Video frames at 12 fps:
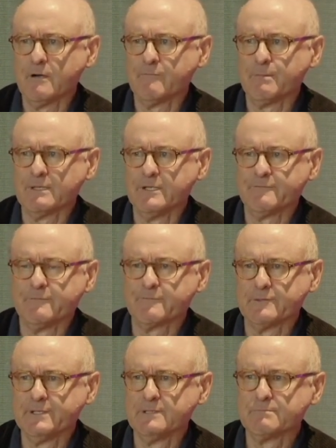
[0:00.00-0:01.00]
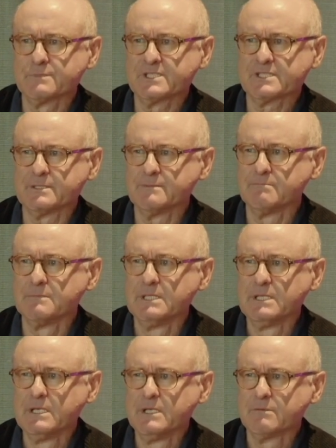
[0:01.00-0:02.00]
belief in freedoms,
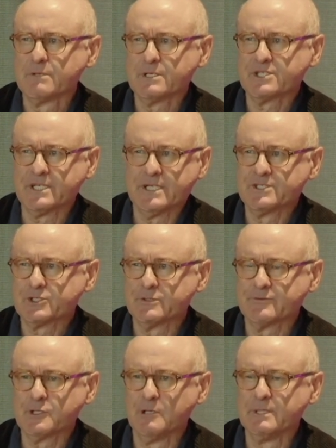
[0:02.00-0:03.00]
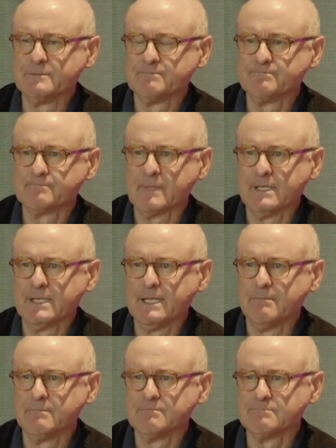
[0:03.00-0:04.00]
a shared sort of common
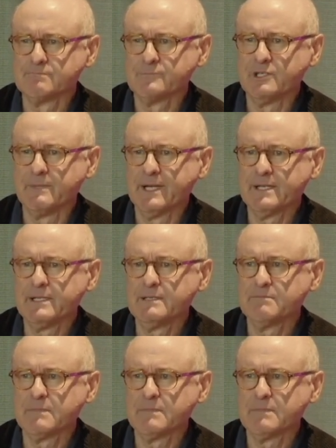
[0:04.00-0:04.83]
humanity.